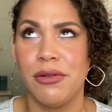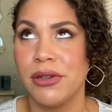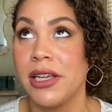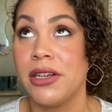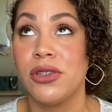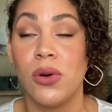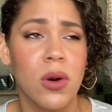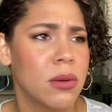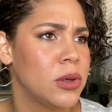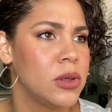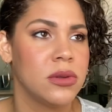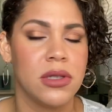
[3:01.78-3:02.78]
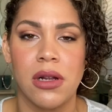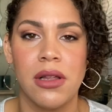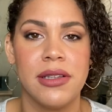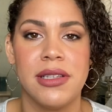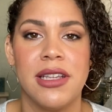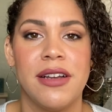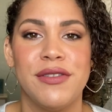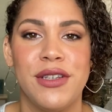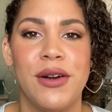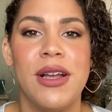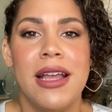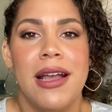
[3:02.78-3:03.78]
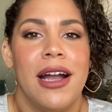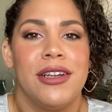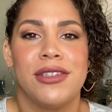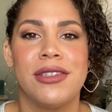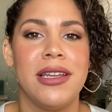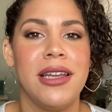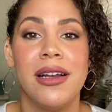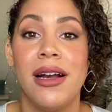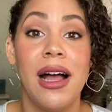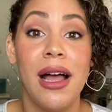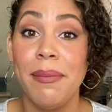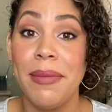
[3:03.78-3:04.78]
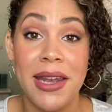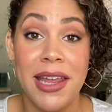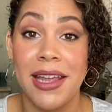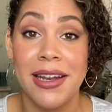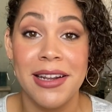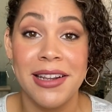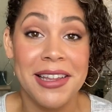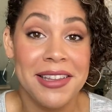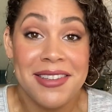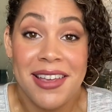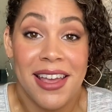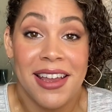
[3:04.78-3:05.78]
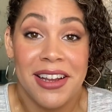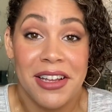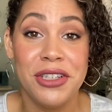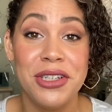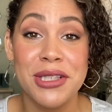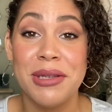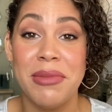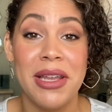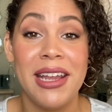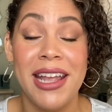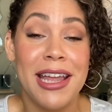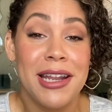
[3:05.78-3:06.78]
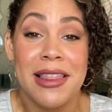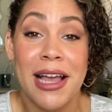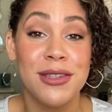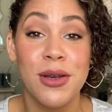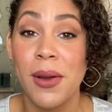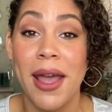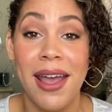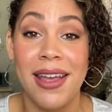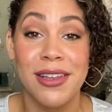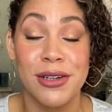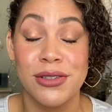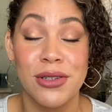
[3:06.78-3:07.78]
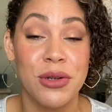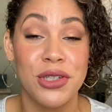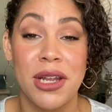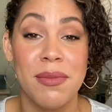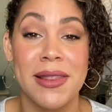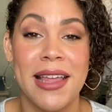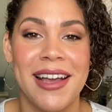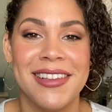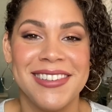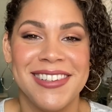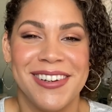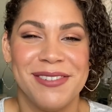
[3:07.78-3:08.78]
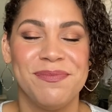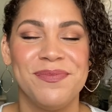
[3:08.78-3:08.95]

related to hormones and all this stuff. So I just need a minute. That's it. Just a minute. And then that's okay. There's no shame in that. So,